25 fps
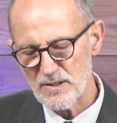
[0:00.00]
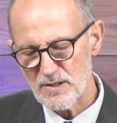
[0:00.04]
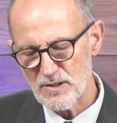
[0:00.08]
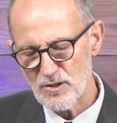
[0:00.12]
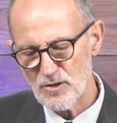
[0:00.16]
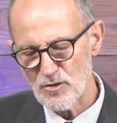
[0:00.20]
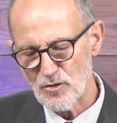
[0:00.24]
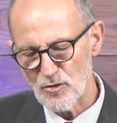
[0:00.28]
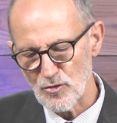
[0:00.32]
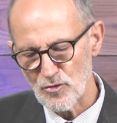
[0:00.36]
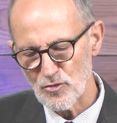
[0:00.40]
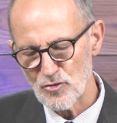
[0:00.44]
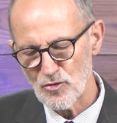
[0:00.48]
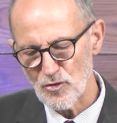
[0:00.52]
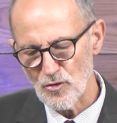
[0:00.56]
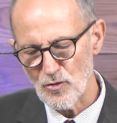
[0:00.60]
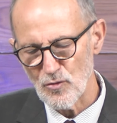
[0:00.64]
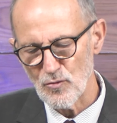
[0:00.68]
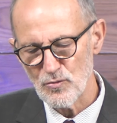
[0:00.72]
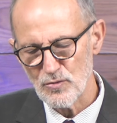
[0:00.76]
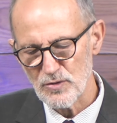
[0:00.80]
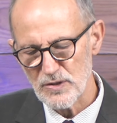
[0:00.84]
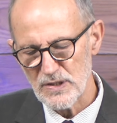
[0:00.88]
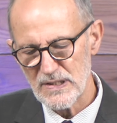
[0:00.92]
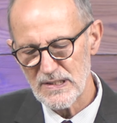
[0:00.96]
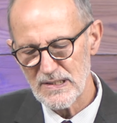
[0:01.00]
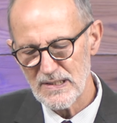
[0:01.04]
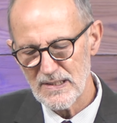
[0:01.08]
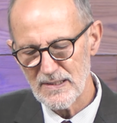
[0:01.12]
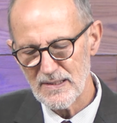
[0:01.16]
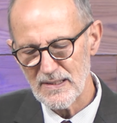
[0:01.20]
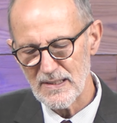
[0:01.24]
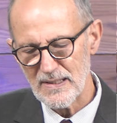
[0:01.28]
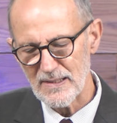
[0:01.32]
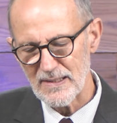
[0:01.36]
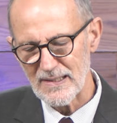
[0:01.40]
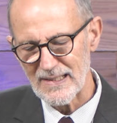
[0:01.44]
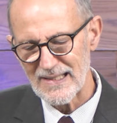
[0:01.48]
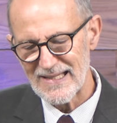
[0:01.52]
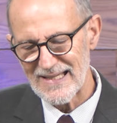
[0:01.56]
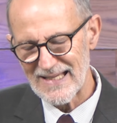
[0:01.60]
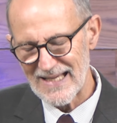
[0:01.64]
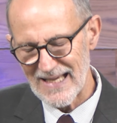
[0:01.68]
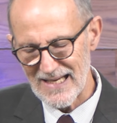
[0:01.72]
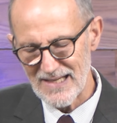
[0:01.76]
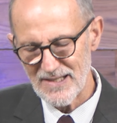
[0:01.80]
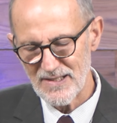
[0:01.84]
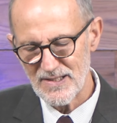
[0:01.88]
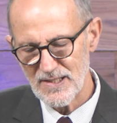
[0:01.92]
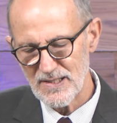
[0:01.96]
controls
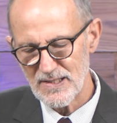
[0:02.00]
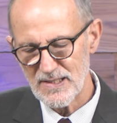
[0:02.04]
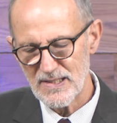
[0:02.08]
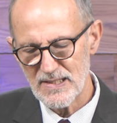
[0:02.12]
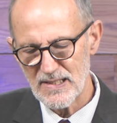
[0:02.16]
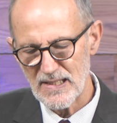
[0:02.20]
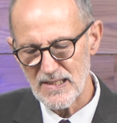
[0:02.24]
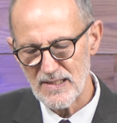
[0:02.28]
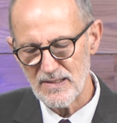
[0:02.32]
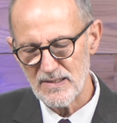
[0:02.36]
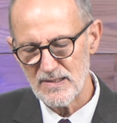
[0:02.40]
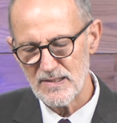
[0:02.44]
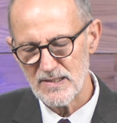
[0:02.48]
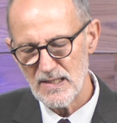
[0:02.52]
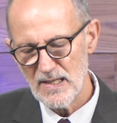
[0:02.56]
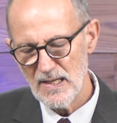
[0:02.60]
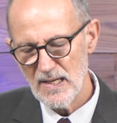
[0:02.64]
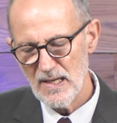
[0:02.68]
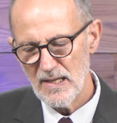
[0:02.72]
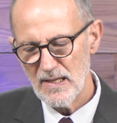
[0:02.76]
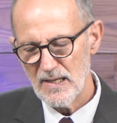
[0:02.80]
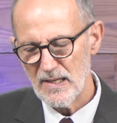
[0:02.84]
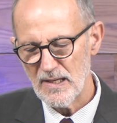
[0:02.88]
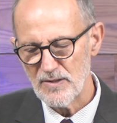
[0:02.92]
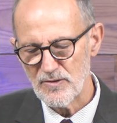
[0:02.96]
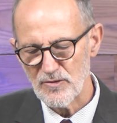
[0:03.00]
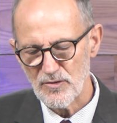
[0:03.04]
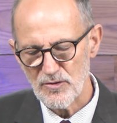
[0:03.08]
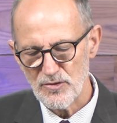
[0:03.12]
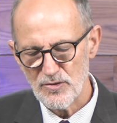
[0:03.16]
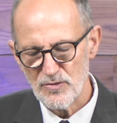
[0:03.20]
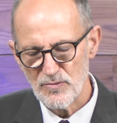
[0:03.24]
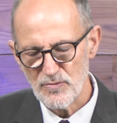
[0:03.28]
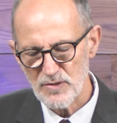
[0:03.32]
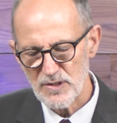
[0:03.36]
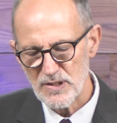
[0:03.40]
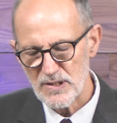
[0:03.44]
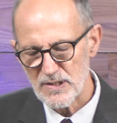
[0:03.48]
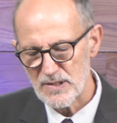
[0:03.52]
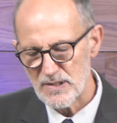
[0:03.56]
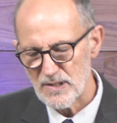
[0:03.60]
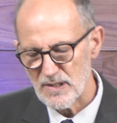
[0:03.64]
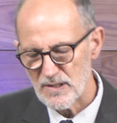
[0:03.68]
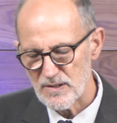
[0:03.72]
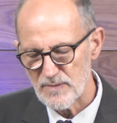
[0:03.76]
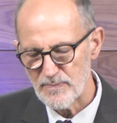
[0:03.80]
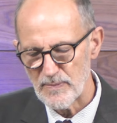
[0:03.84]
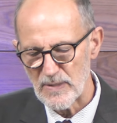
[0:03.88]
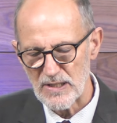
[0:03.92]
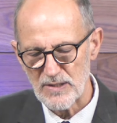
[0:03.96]
cancer cells. It reduces
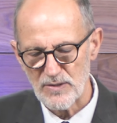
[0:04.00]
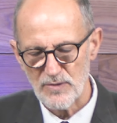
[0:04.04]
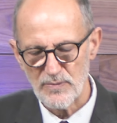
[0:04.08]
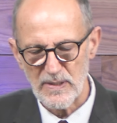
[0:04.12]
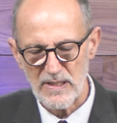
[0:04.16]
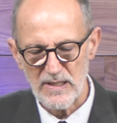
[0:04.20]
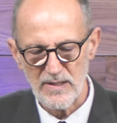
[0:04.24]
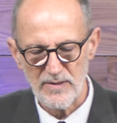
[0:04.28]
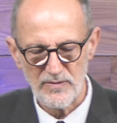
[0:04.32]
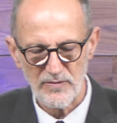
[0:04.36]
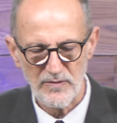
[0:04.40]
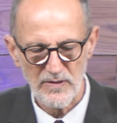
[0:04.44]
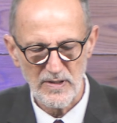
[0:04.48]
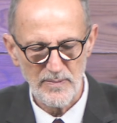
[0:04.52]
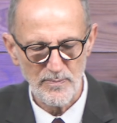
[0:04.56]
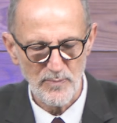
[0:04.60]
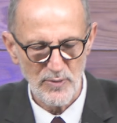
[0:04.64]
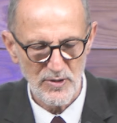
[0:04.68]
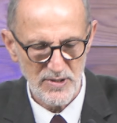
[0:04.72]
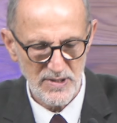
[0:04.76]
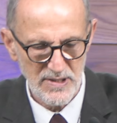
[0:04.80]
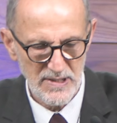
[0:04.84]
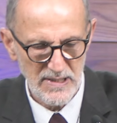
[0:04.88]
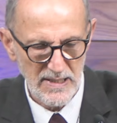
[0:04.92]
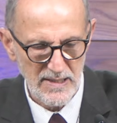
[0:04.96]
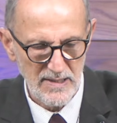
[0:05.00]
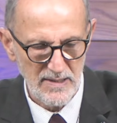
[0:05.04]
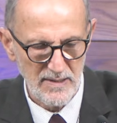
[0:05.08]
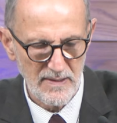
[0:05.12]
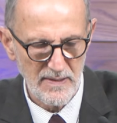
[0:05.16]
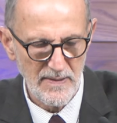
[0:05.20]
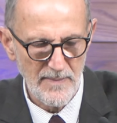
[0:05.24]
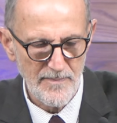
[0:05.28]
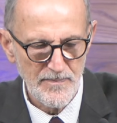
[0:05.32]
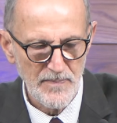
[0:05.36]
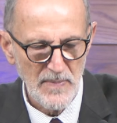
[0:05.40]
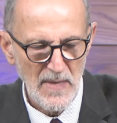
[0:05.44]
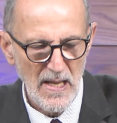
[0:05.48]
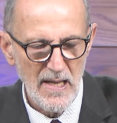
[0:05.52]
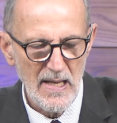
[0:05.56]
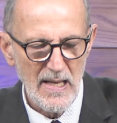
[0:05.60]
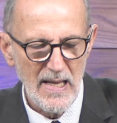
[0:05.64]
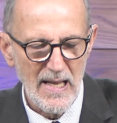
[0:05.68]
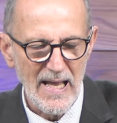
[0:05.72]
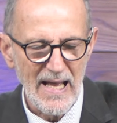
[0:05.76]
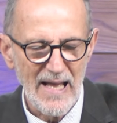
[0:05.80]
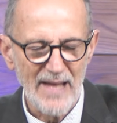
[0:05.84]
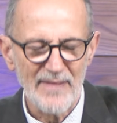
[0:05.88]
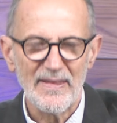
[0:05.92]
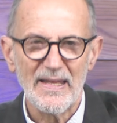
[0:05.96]
this by 23%.
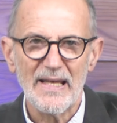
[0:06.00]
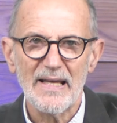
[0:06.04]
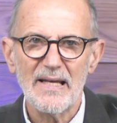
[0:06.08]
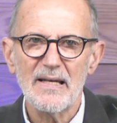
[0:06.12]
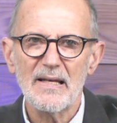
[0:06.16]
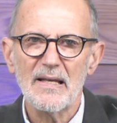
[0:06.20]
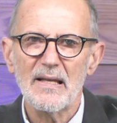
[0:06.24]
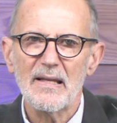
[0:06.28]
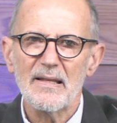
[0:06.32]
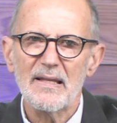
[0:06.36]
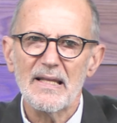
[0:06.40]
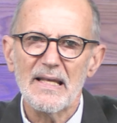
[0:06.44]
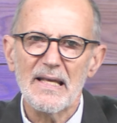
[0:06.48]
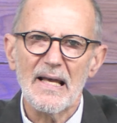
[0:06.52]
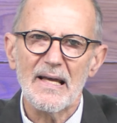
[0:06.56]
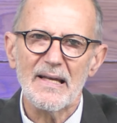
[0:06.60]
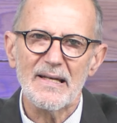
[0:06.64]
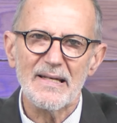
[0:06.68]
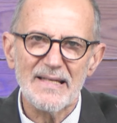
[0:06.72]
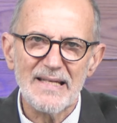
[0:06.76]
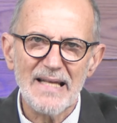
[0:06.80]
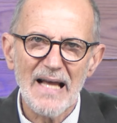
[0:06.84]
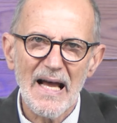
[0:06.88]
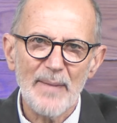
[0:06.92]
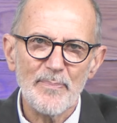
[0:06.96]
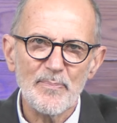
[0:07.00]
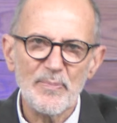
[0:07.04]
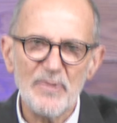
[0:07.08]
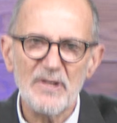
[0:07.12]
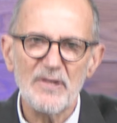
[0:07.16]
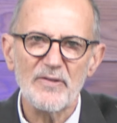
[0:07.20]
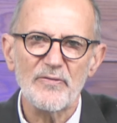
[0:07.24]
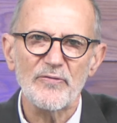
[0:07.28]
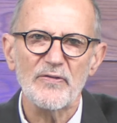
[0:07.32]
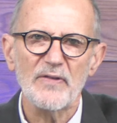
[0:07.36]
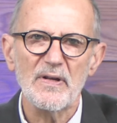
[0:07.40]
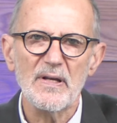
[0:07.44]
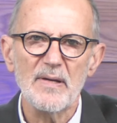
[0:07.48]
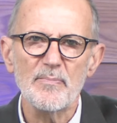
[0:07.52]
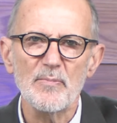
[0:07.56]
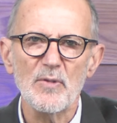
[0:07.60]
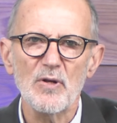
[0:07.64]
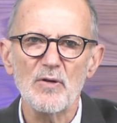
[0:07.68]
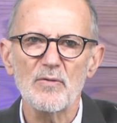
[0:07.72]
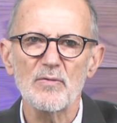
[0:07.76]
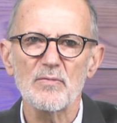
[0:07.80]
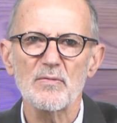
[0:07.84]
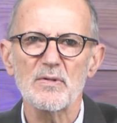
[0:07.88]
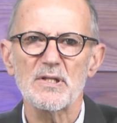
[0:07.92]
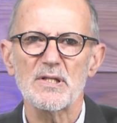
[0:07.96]
And then the adaptive
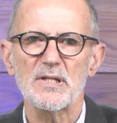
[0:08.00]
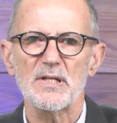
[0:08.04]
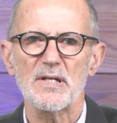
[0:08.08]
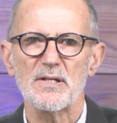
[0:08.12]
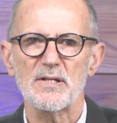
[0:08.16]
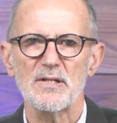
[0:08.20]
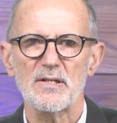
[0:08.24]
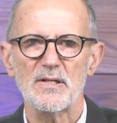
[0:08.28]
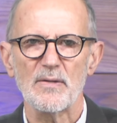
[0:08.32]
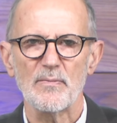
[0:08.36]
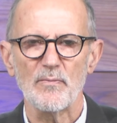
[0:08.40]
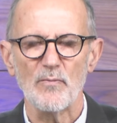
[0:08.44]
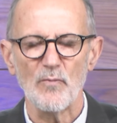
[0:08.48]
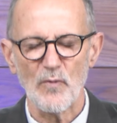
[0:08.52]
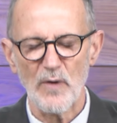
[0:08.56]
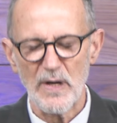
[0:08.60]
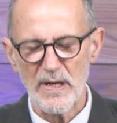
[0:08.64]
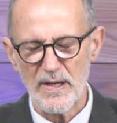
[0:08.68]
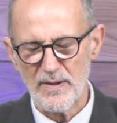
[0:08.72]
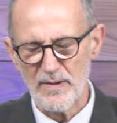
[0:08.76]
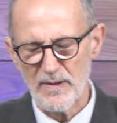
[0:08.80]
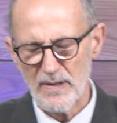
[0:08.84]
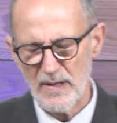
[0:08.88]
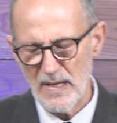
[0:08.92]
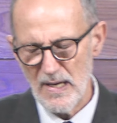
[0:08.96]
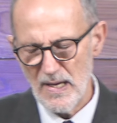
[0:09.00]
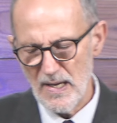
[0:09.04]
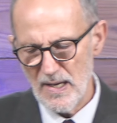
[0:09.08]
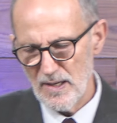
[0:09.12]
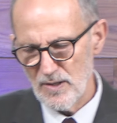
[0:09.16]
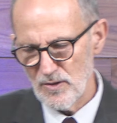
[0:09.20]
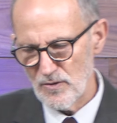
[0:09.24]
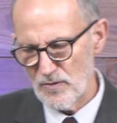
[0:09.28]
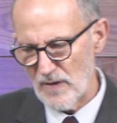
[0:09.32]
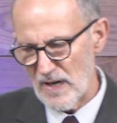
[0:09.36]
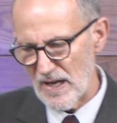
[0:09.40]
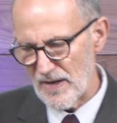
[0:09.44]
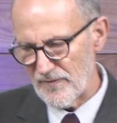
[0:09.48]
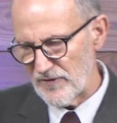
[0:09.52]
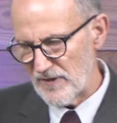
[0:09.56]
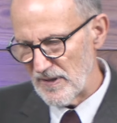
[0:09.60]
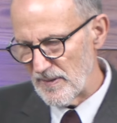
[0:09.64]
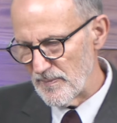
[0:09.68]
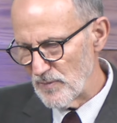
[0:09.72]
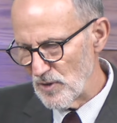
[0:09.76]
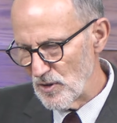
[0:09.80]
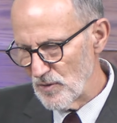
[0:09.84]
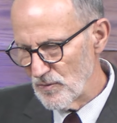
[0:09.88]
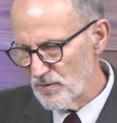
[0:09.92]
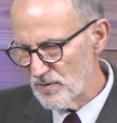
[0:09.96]
immune system, where you have
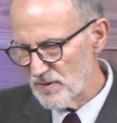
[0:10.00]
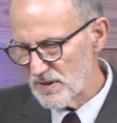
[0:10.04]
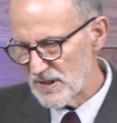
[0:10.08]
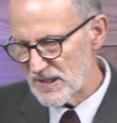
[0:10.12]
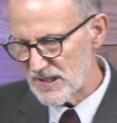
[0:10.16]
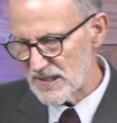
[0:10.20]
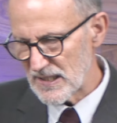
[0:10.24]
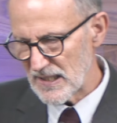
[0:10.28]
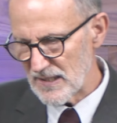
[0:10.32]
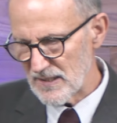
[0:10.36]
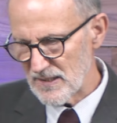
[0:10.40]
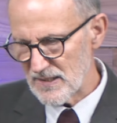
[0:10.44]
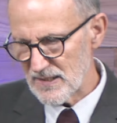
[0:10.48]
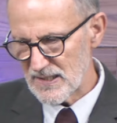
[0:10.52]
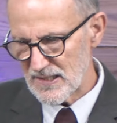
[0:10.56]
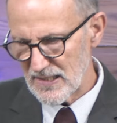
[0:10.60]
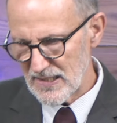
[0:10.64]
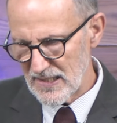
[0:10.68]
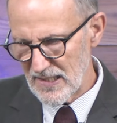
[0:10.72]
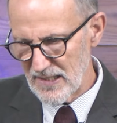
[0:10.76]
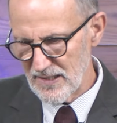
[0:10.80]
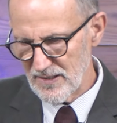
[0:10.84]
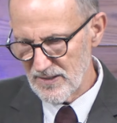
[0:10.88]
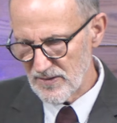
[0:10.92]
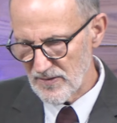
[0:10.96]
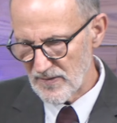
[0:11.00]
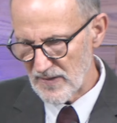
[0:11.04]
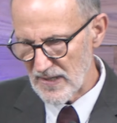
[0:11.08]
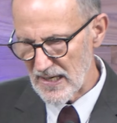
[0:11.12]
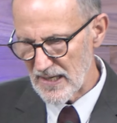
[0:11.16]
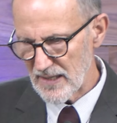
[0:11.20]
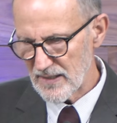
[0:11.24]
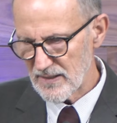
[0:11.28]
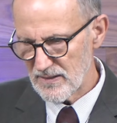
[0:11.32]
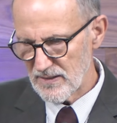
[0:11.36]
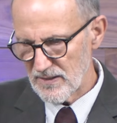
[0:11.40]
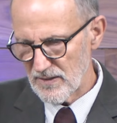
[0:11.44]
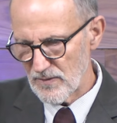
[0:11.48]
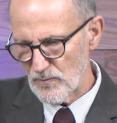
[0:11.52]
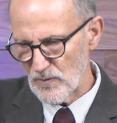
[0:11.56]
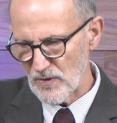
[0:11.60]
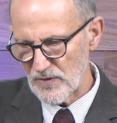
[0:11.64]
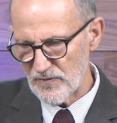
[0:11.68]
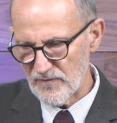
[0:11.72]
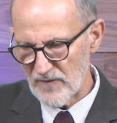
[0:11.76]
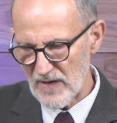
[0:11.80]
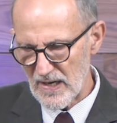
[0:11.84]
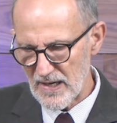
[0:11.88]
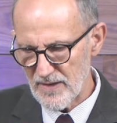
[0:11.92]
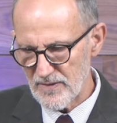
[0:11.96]
immune cells interacting
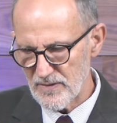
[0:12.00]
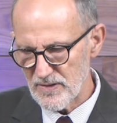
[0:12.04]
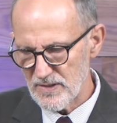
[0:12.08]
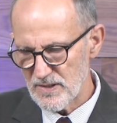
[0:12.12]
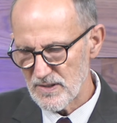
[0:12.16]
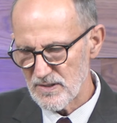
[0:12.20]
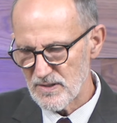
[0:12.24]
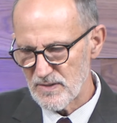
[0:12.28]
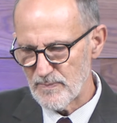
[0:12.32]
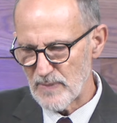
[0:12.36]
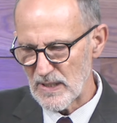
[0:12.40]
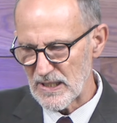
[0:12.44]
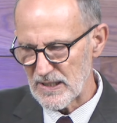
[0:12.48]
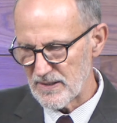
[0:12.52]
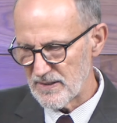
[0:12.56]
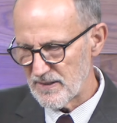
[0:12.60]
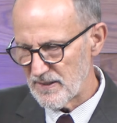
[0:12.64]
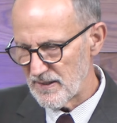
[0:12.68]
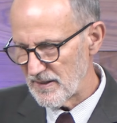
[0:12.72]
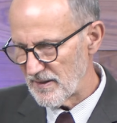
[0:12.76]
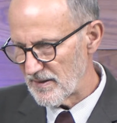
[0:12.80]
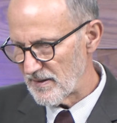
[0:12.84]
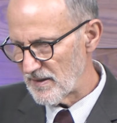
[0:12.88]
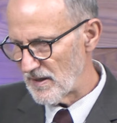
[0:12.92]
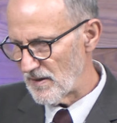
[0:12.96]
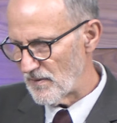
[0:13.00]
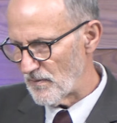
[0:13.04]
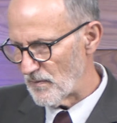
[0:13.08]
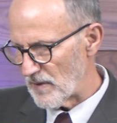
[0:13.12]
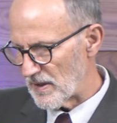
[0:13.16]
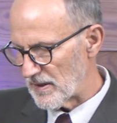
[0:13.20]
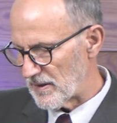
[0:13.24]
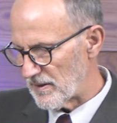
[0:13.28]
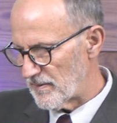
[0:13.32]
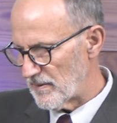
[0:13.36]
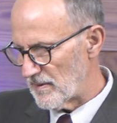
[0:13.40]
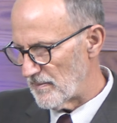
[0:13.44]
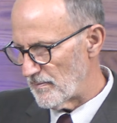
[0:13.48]
with viruses, bacteria, with